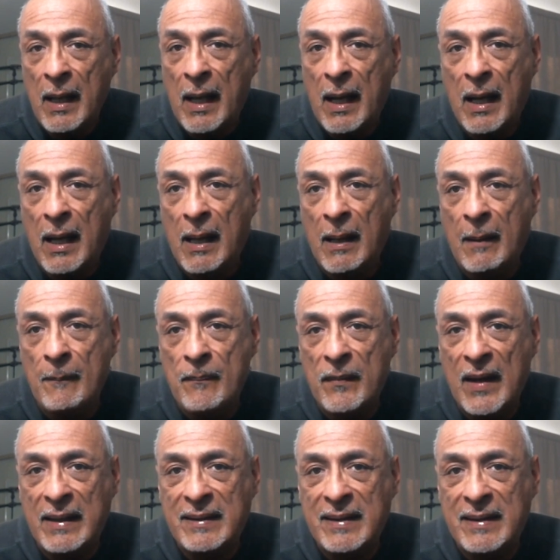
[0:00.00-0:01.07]
um,
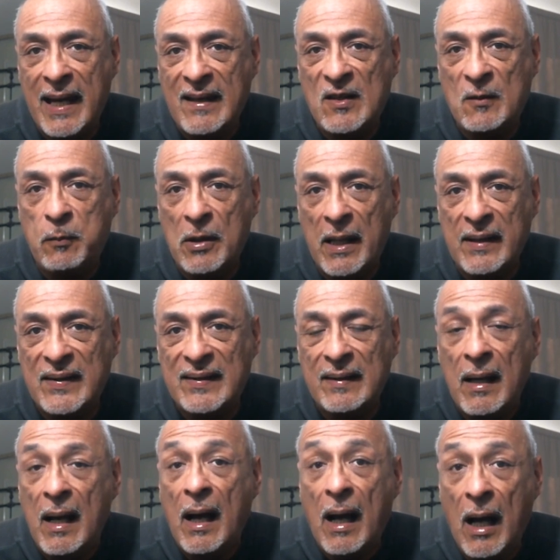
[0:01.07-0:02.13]
that takes place
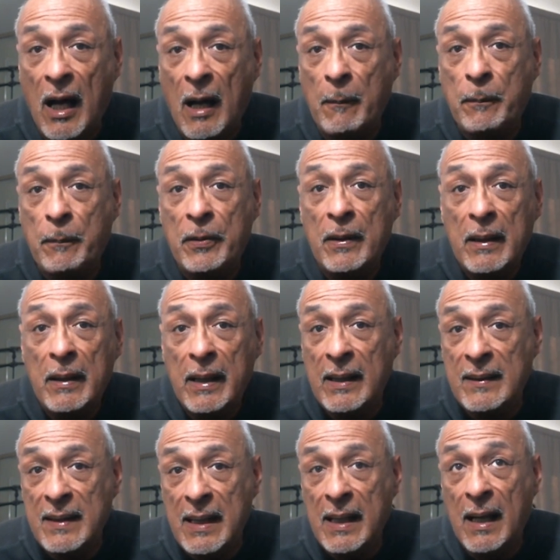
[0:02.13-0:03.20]
up in
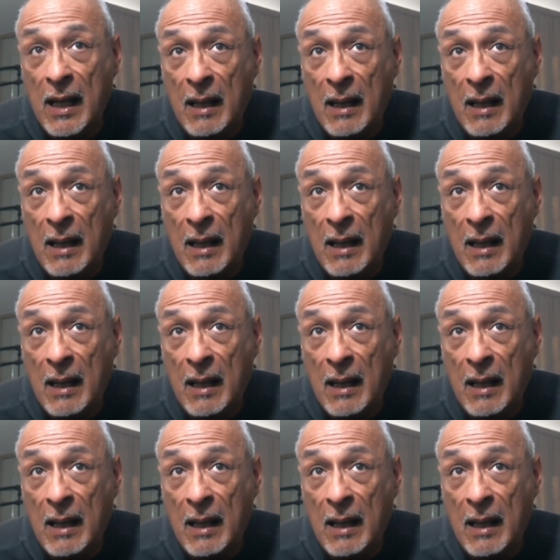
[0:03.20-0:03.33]
the uh,